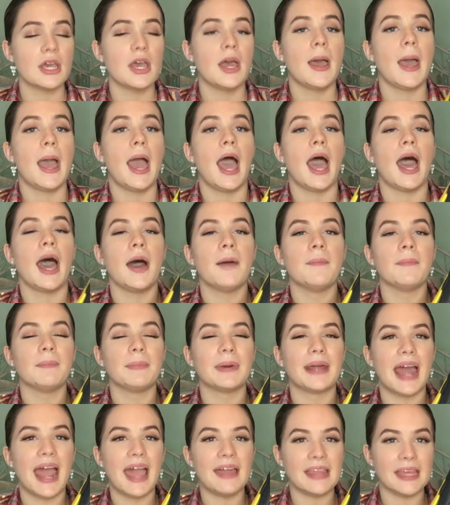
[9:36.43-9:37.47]

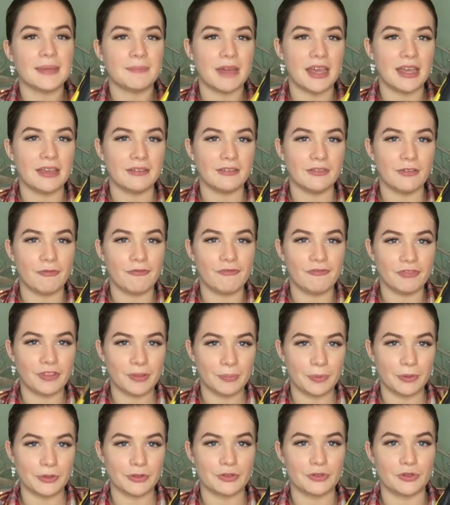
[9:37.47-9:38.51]
But I like my
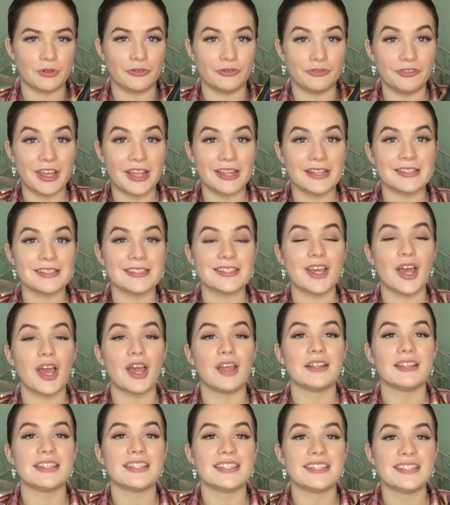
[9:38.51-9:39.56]
flippers or fins
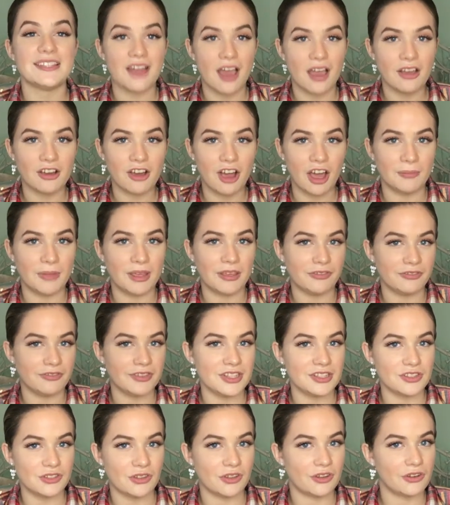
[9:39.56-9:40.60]
snug on my
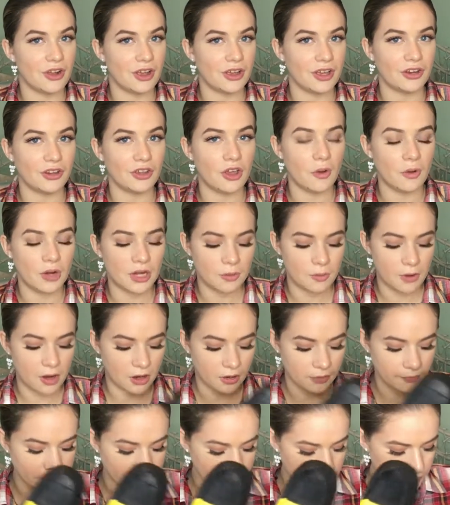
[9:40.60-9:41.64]
feet, so they're not gonna go
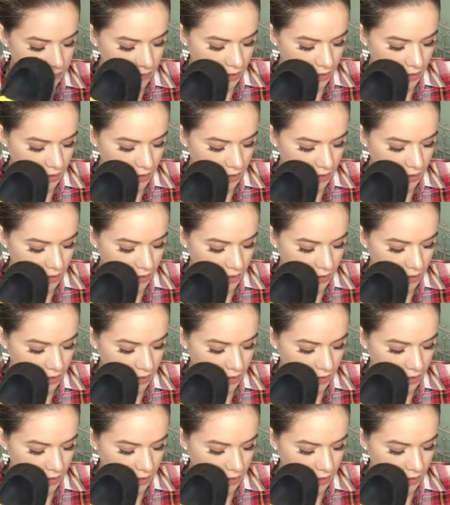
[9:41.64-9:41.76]
anywhere.